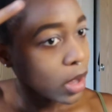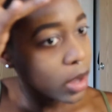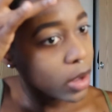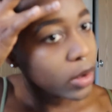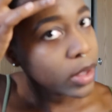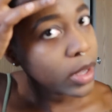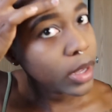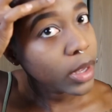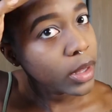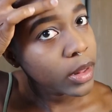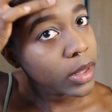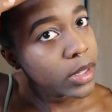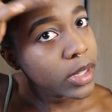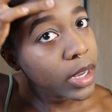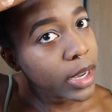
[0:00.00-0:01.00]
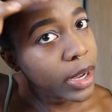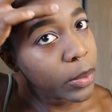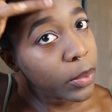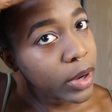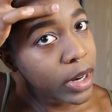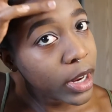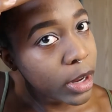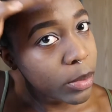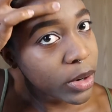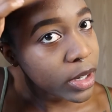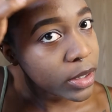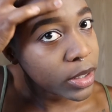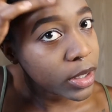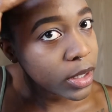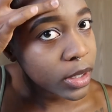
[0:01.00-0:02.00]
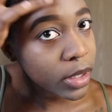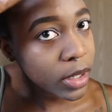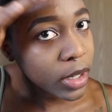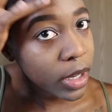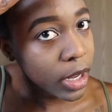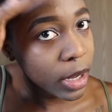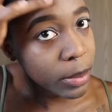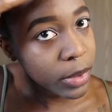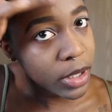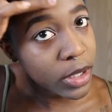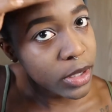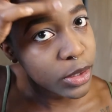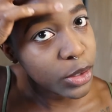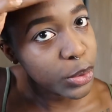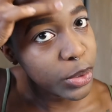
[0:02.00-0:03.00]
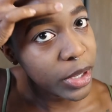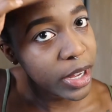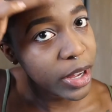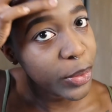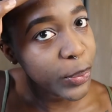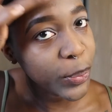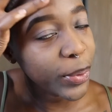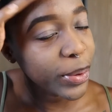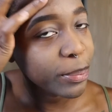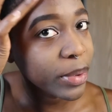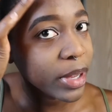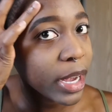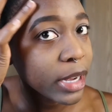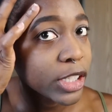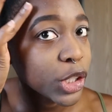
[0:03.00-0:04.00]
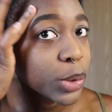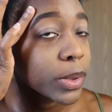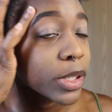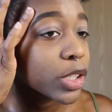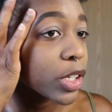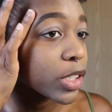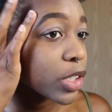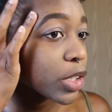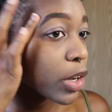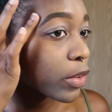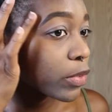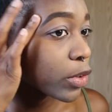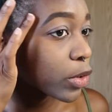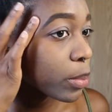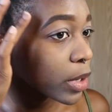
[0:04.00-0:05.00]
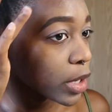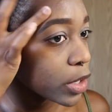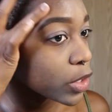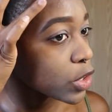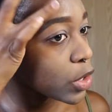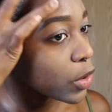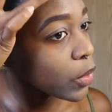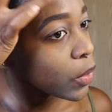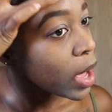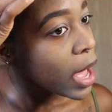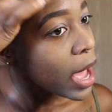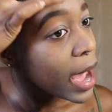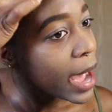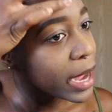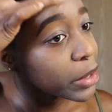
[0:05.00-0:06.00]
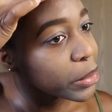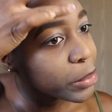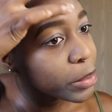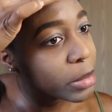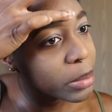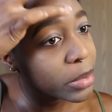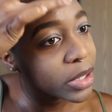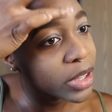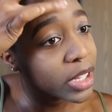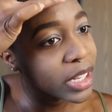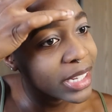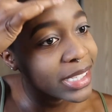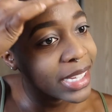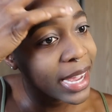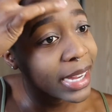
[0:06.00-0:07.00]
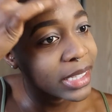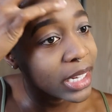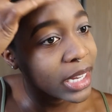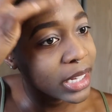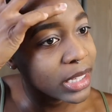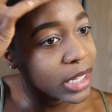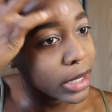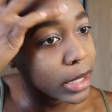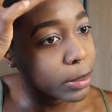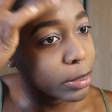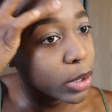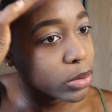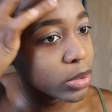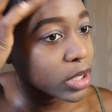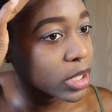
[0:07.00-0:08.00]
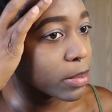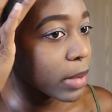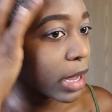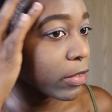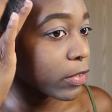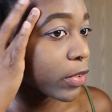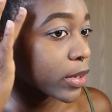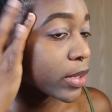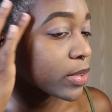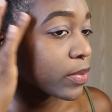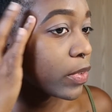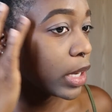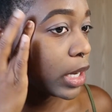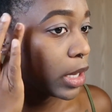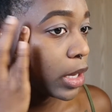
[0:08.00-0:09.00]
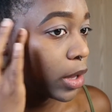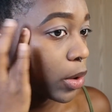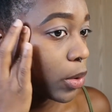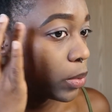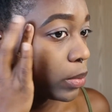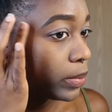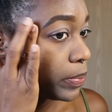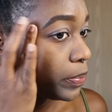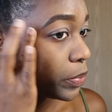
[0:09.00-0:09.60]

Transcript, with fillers: Okay, at least I got one eyebrow done. I'm gonna do the other one, but I just wanna talk to y'all for a minute. So I don't remember the exact date that I posted my first video,